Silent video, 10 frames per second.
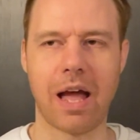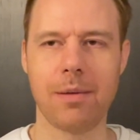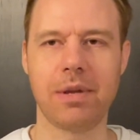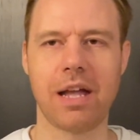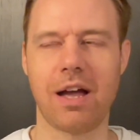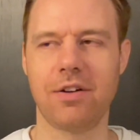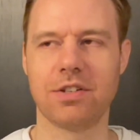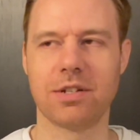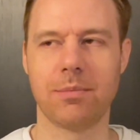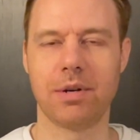I may hire
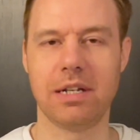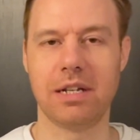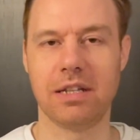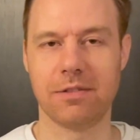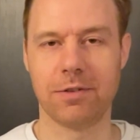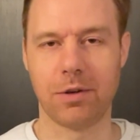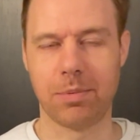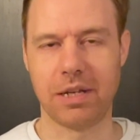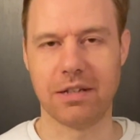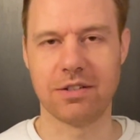somebody in the
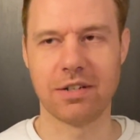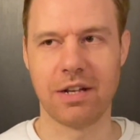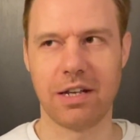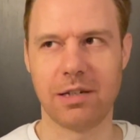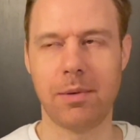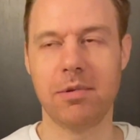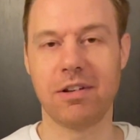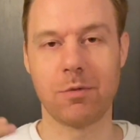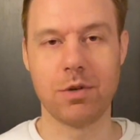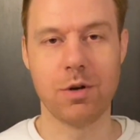Philippines, there may be
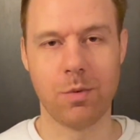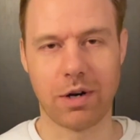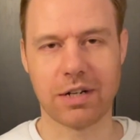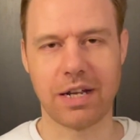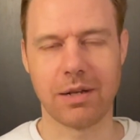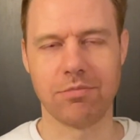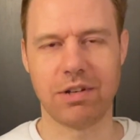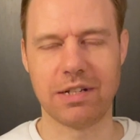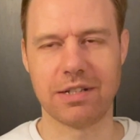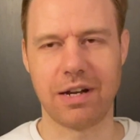like real work taking
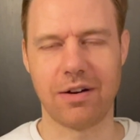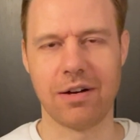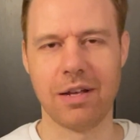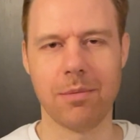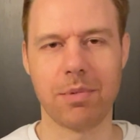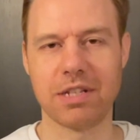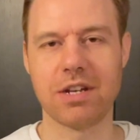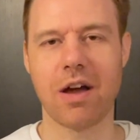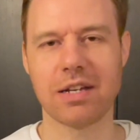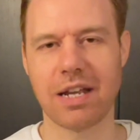place there, but it's
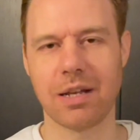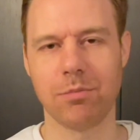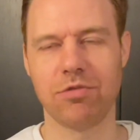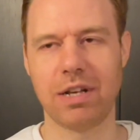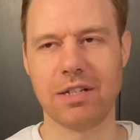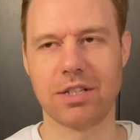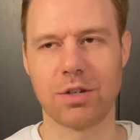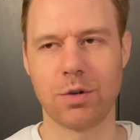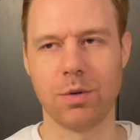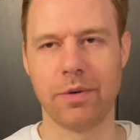not taking place
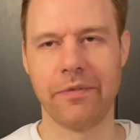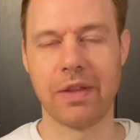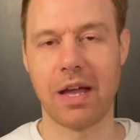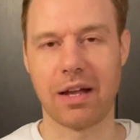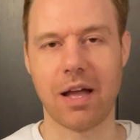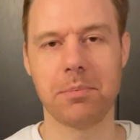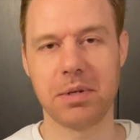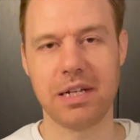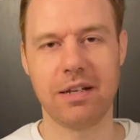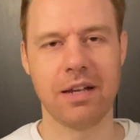through a
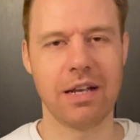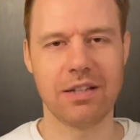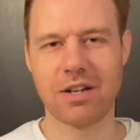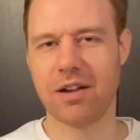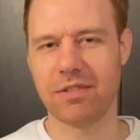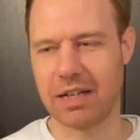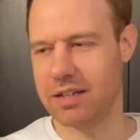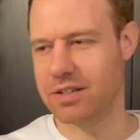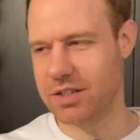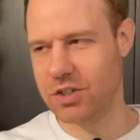company. It's not like,
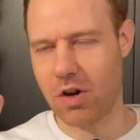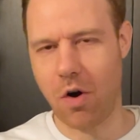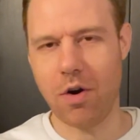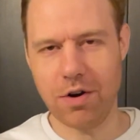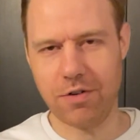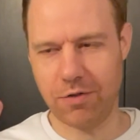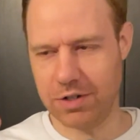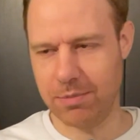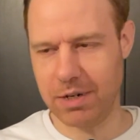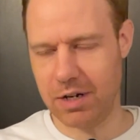it's just hard for
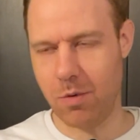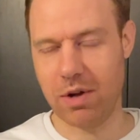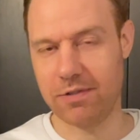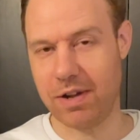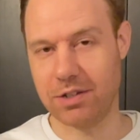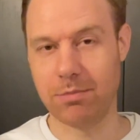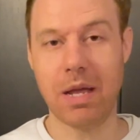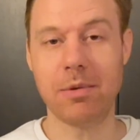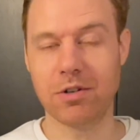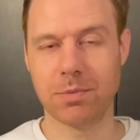somebody to quantify. So
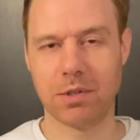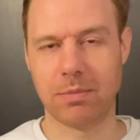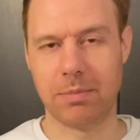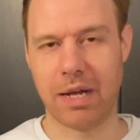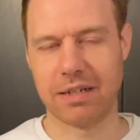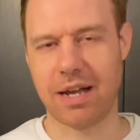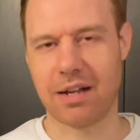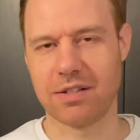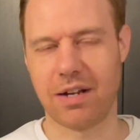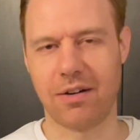maybe you're supposed to be paying
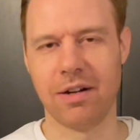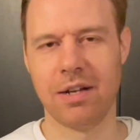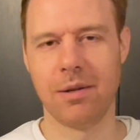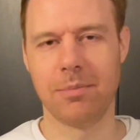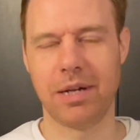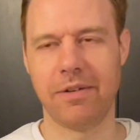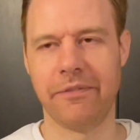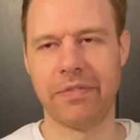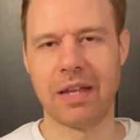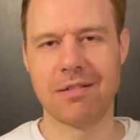tax there, but
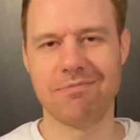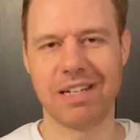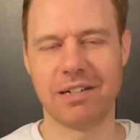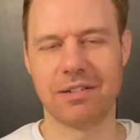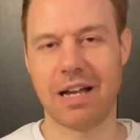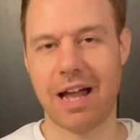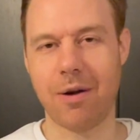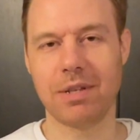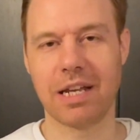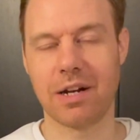you know,
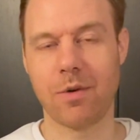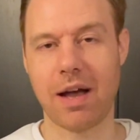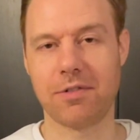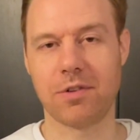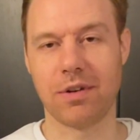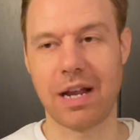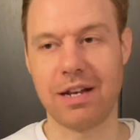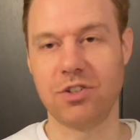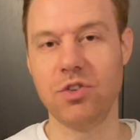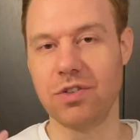how are they going to go after it? And
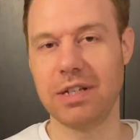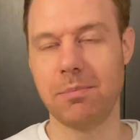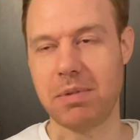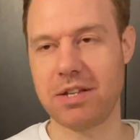it's usually in the